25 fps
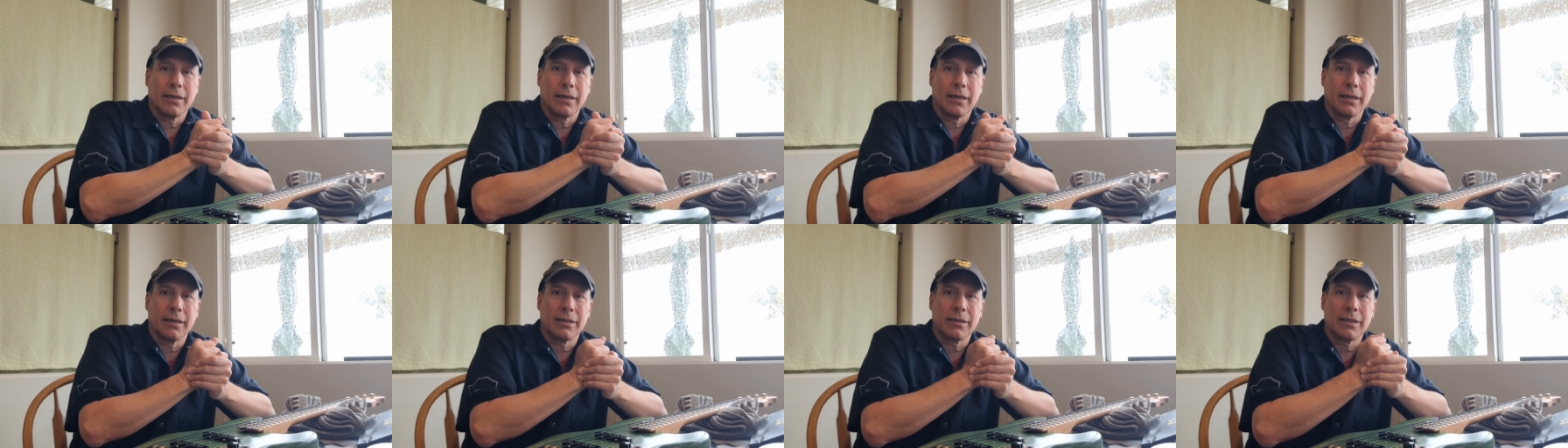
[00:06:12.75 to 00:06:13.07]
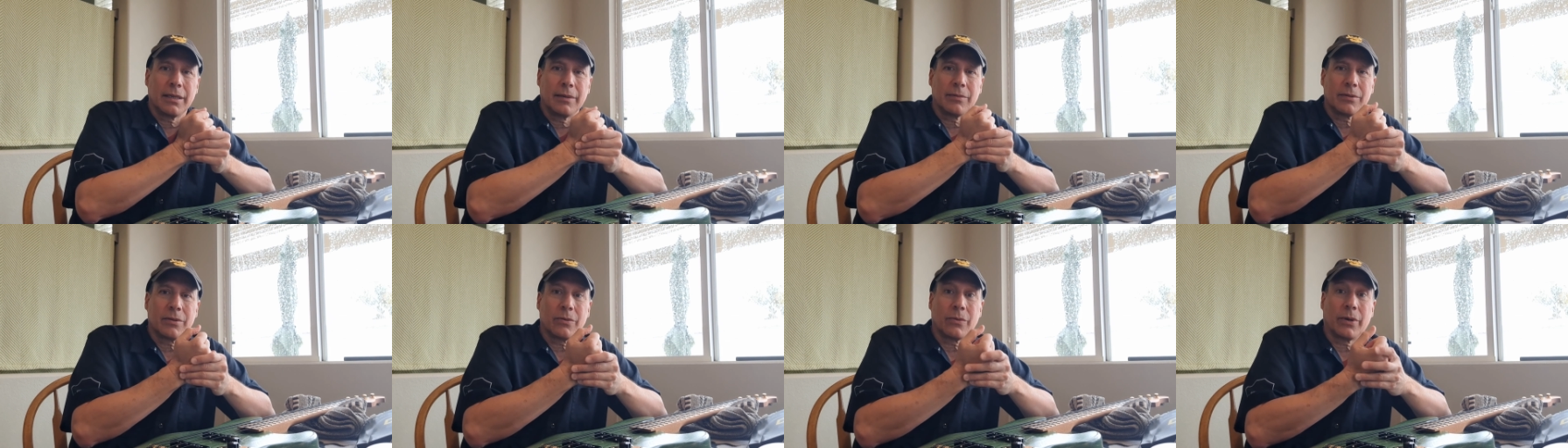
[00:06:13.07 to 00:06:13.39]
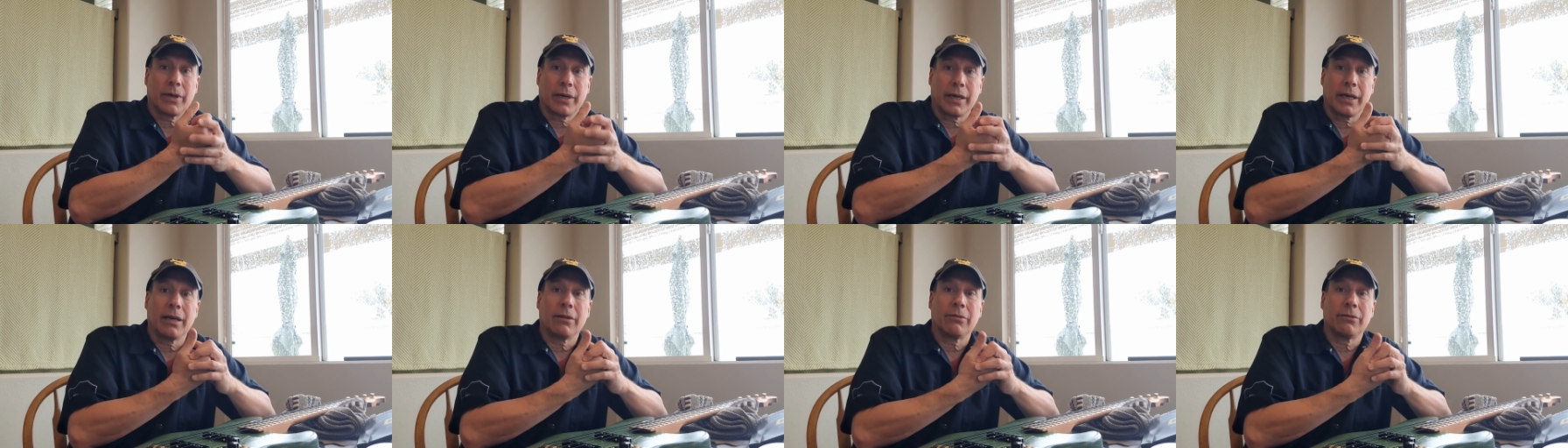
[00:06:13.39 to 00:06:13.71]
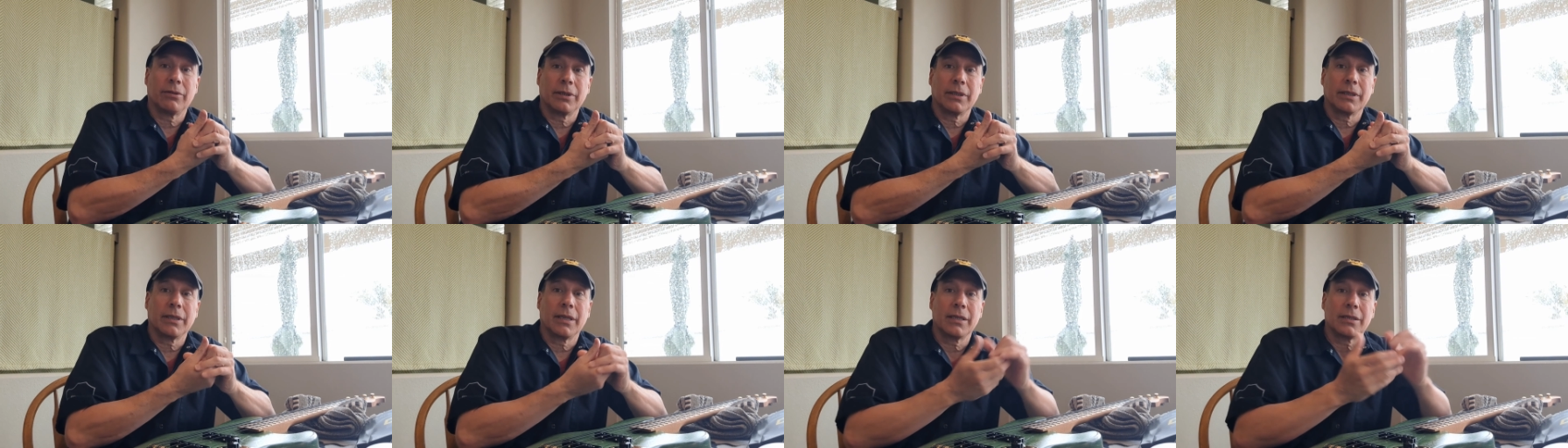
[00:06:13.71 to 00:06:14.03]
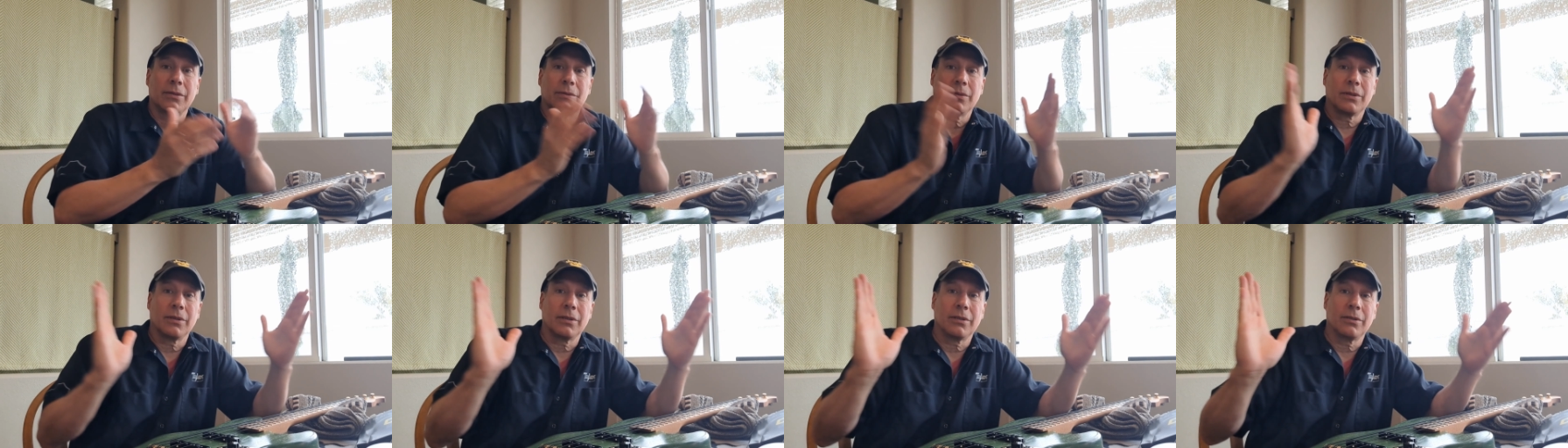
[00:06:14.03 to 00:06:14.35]
and it seems to work out really
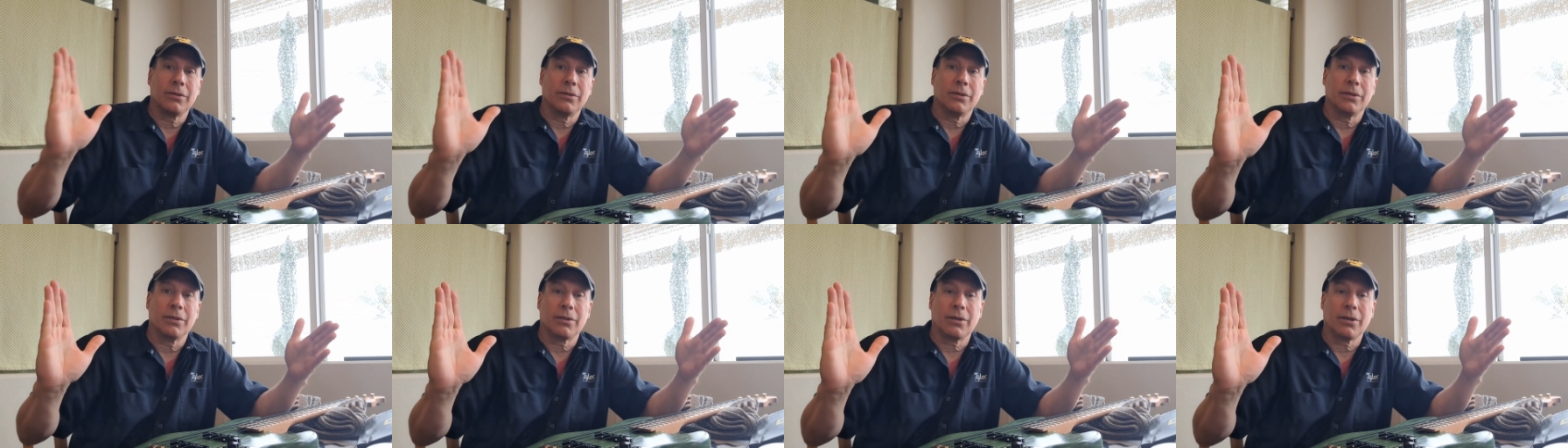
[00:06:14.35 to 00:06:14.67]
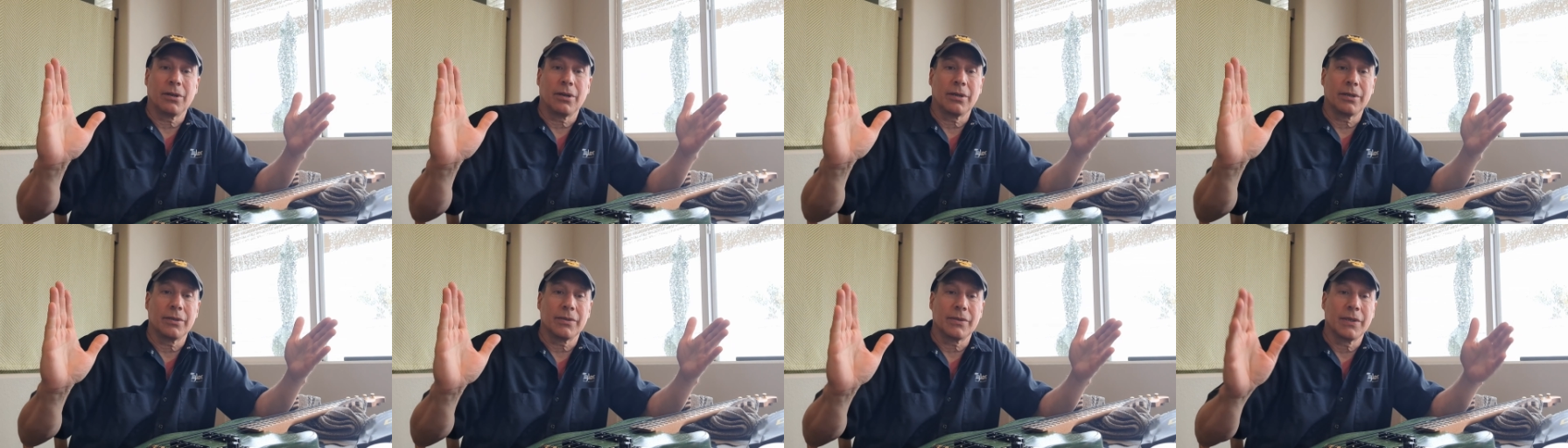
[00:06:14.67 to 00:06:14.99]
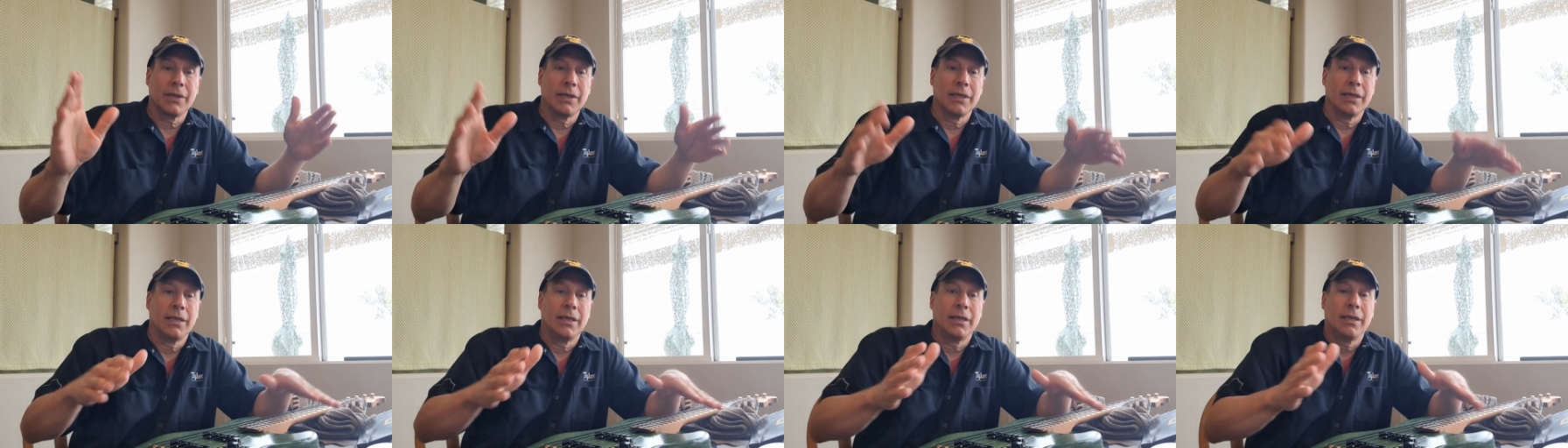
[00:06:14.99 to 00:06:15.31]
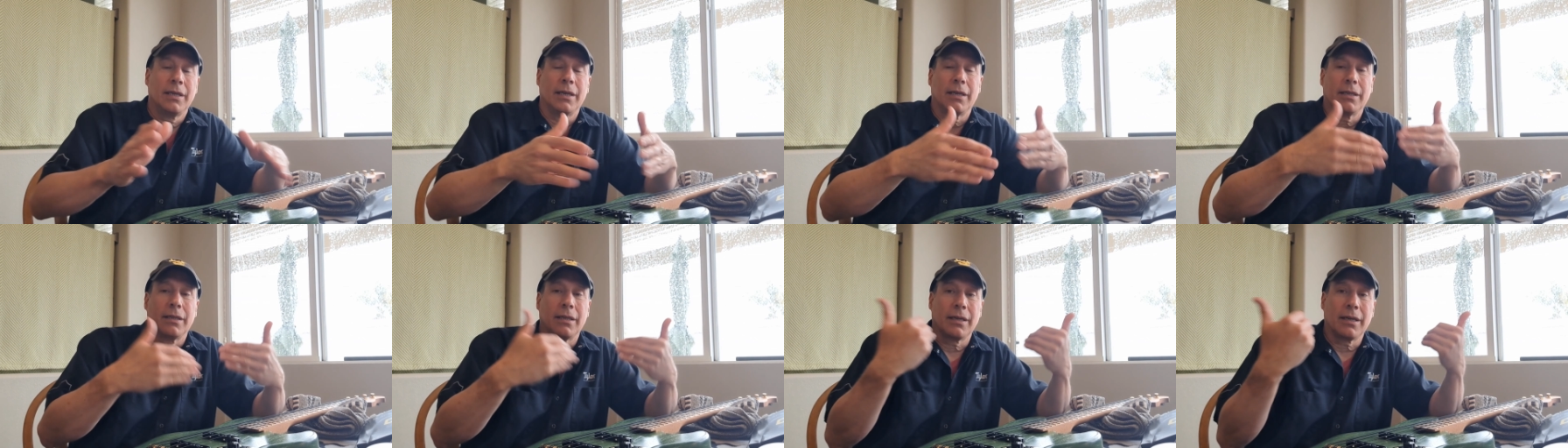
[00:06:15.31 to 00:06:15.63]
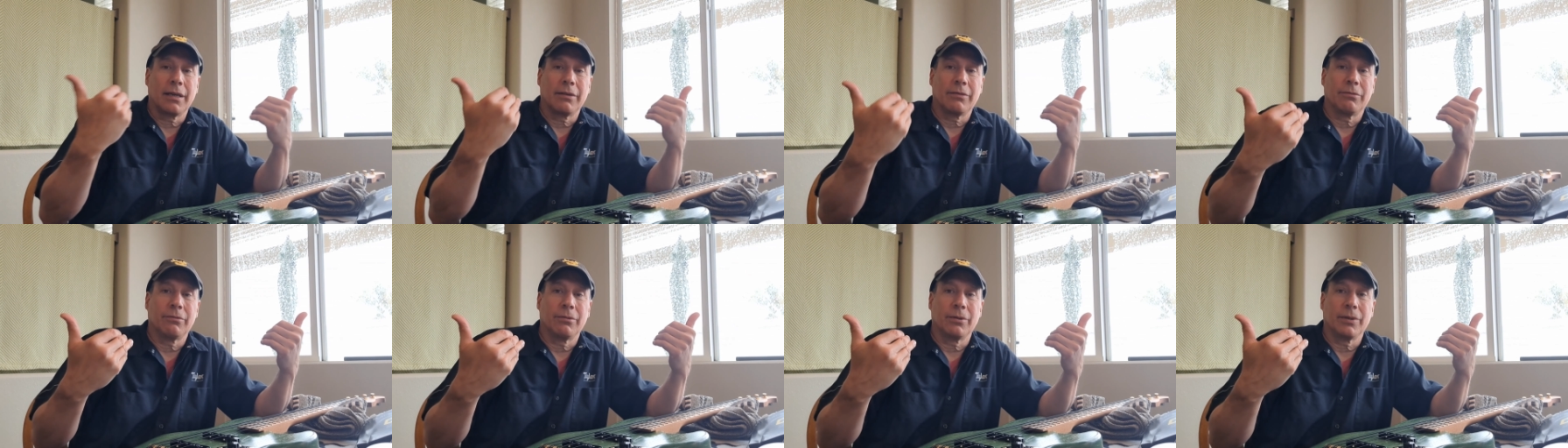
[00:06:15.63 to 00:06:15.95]
nice with the 2 guitars. And then I
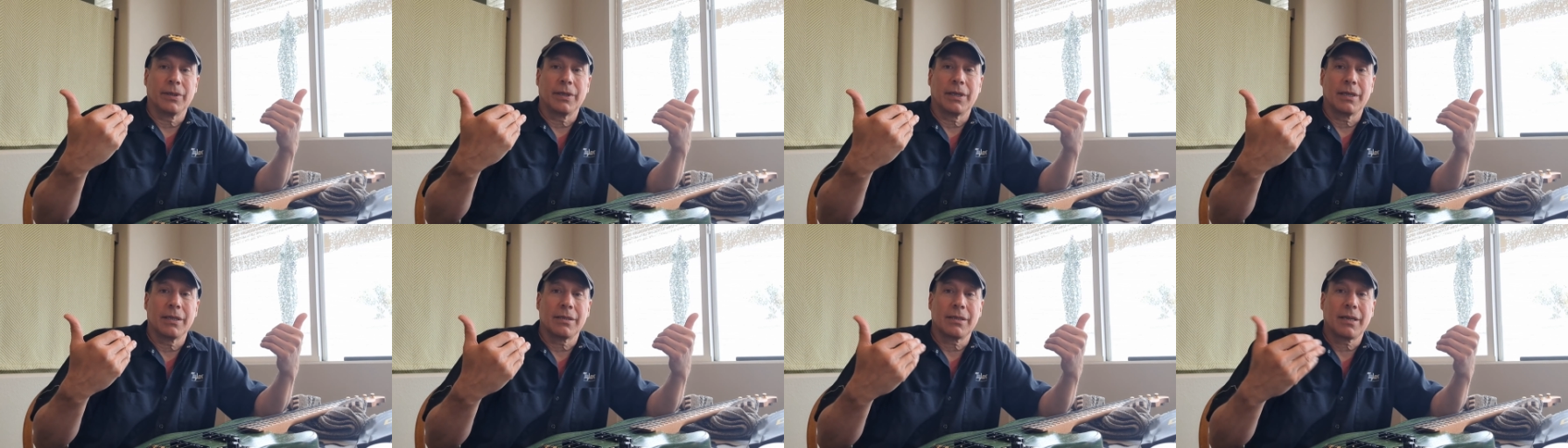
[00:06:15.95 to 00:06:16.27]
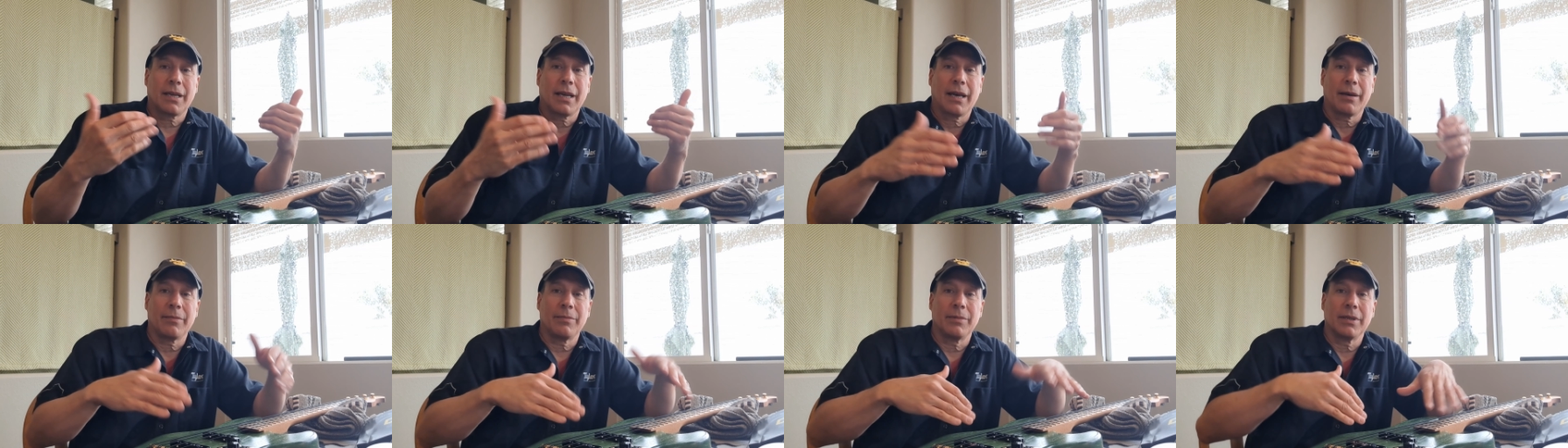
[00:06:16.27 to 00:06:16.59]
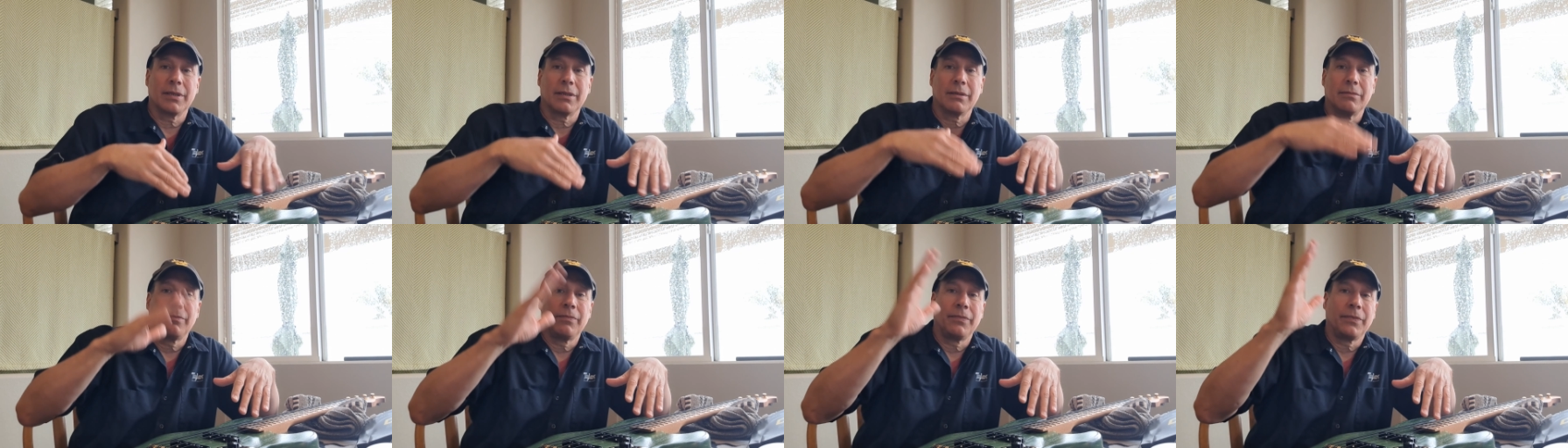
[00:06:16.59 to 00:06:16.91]
have a really nice cabinet